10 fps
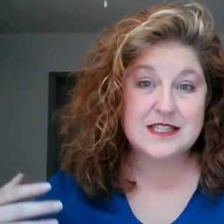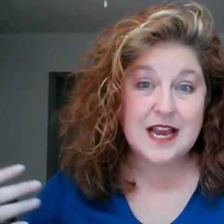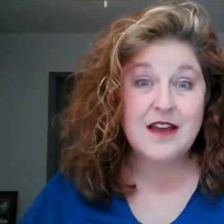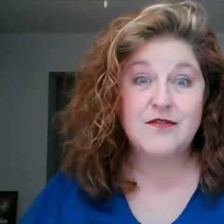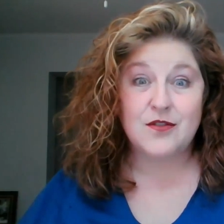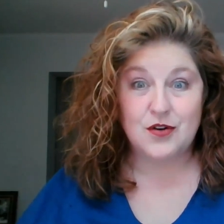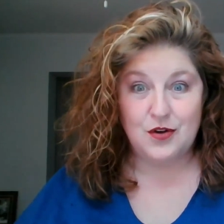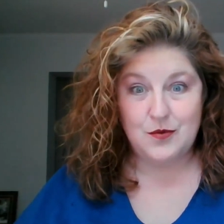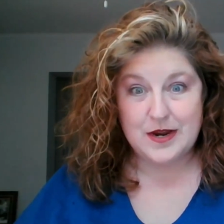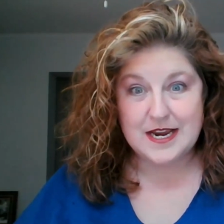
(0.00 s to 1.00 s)

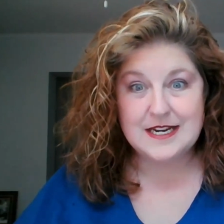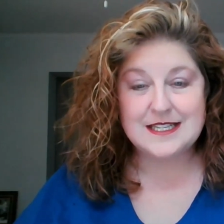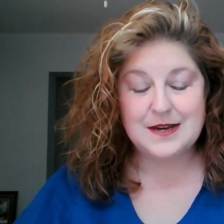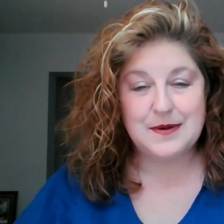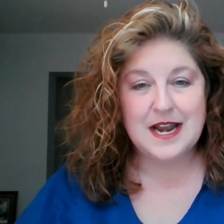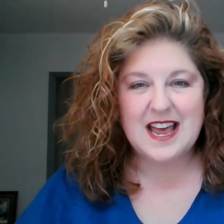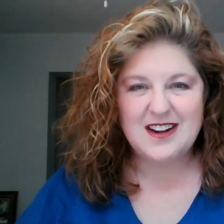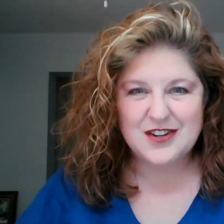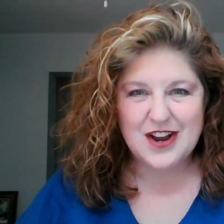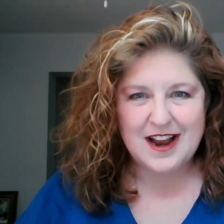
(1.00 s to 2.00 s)
several weeks, I mean, I
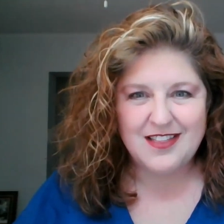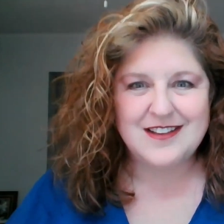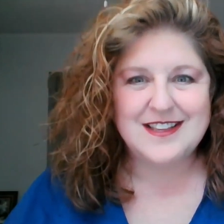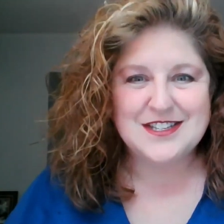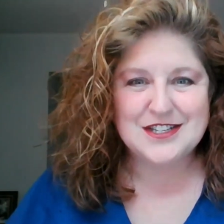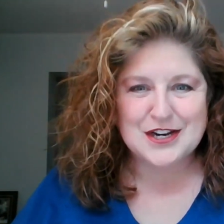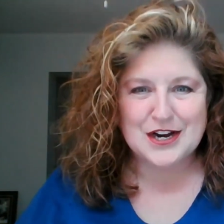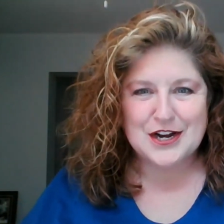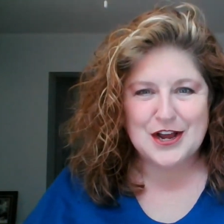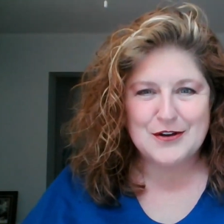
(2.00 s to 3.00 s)
don't know how long this is
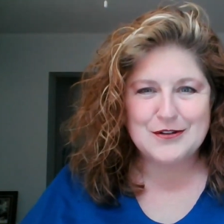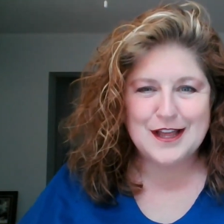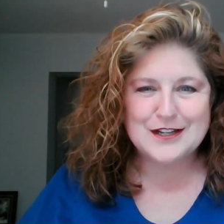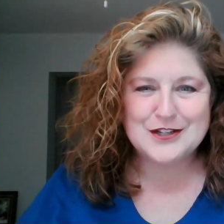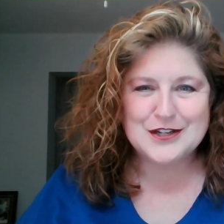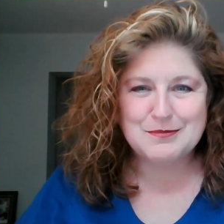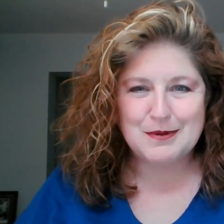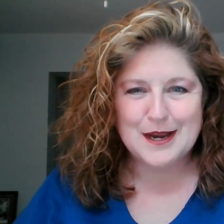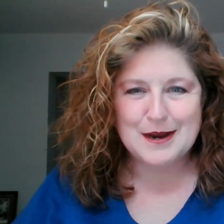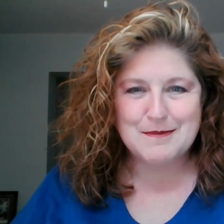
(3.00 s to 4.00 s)
going to go. Let's just
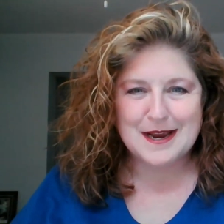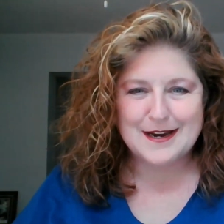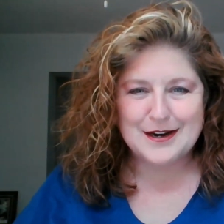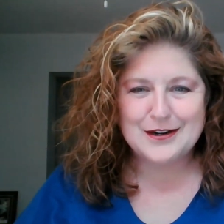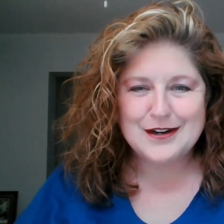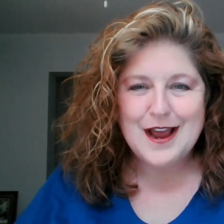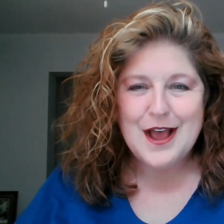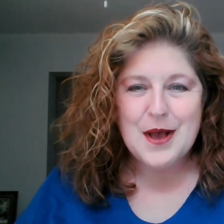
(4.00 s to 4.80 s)
play it by ear.